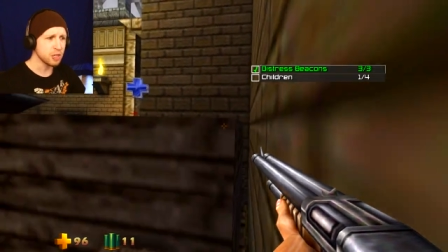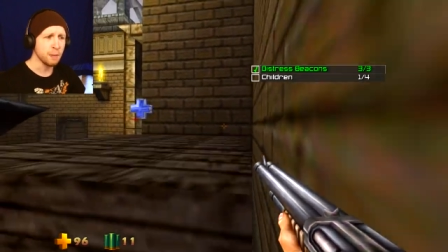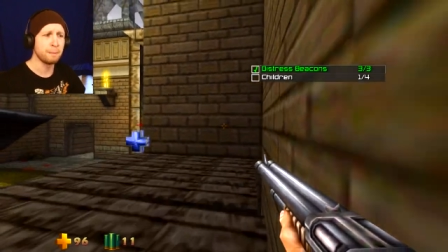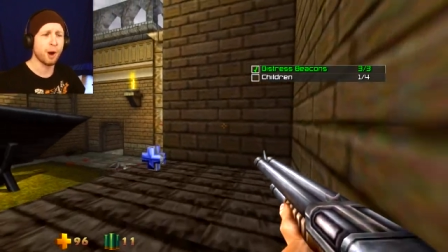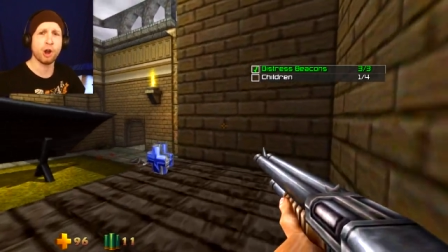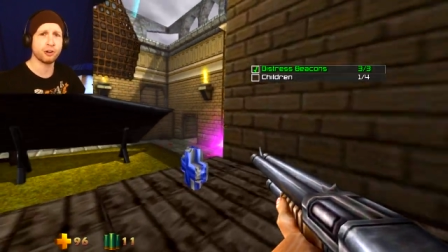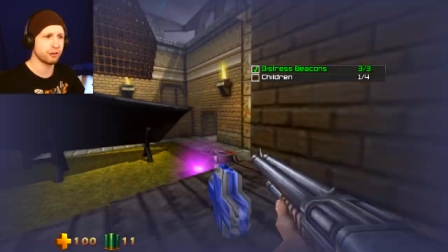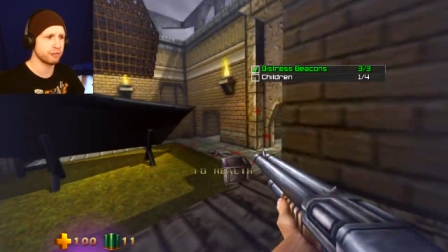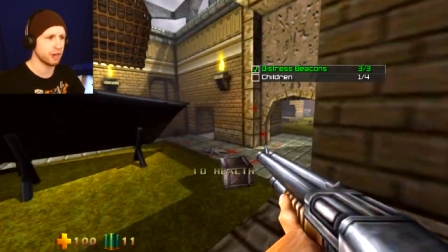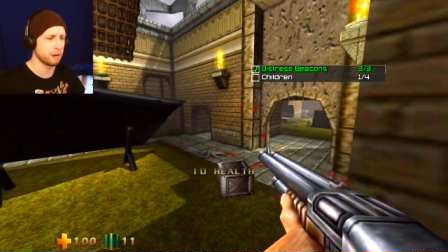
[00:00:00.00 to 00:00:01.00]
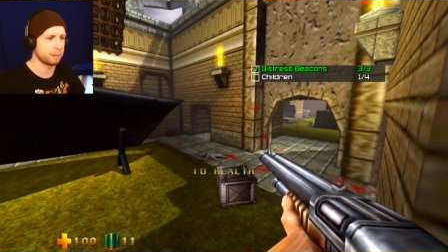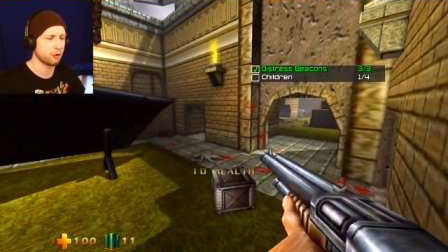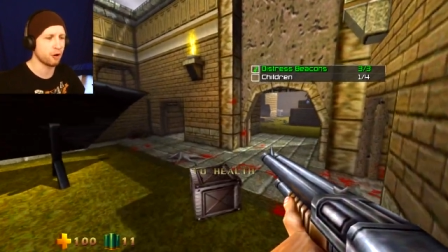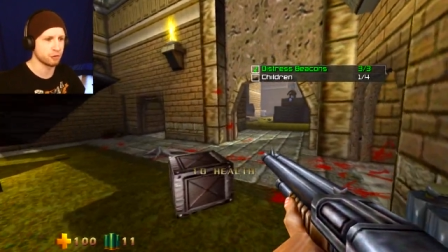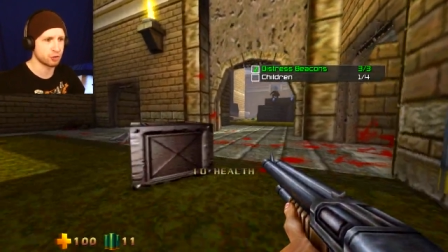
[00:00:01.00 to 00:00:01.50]
modern
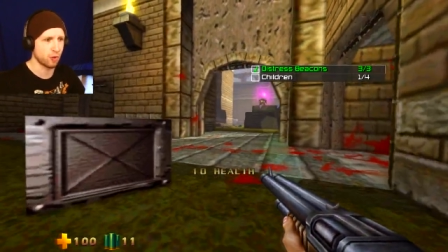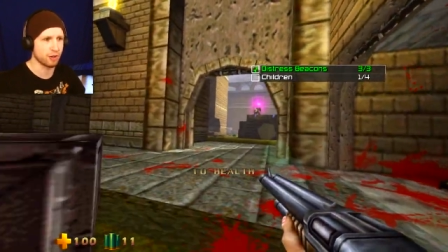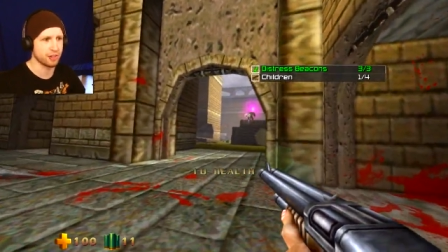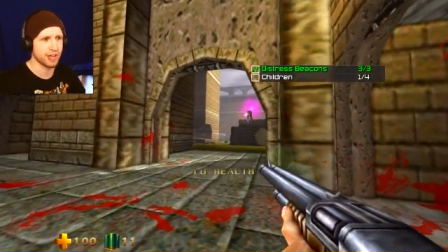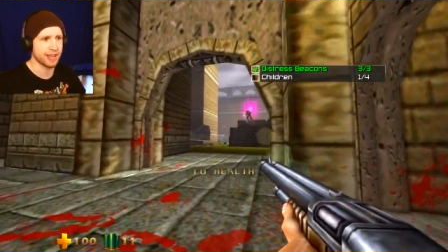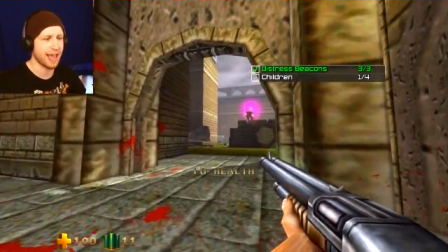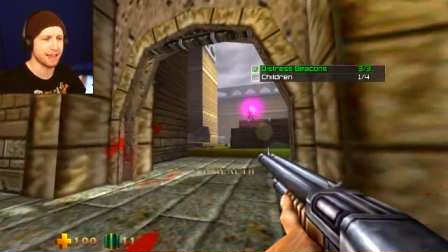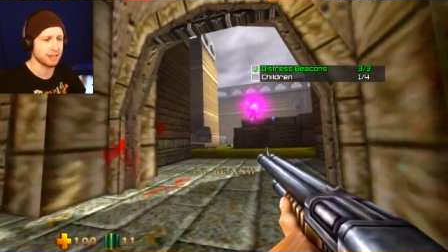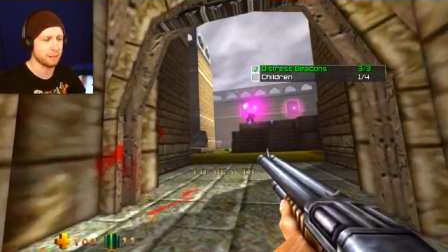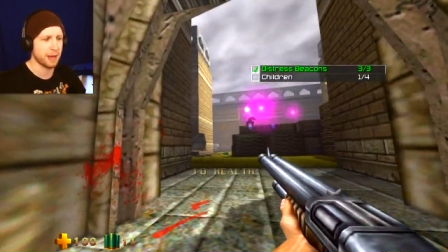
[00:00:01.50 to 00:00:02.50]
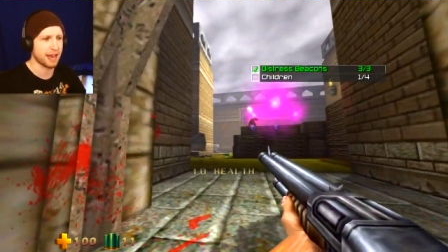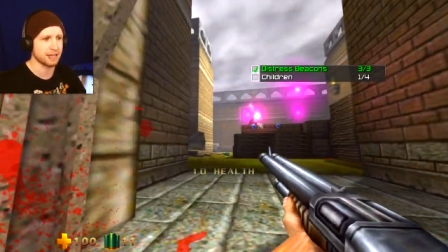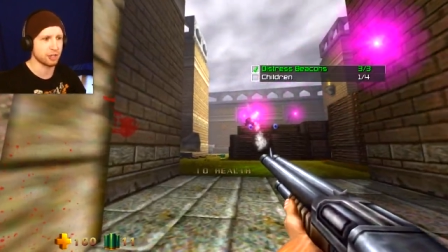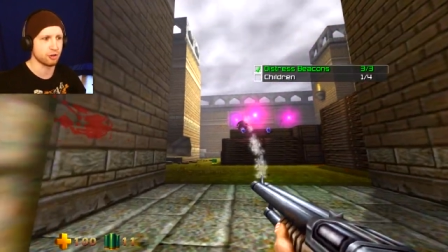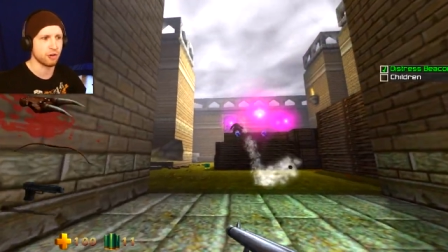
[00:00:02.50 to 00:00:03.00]
approach where they end up
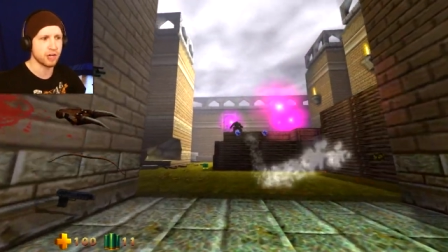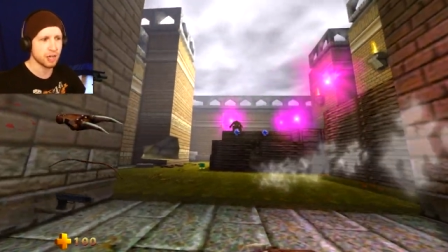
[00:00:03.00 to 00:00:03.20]
adding, you know, a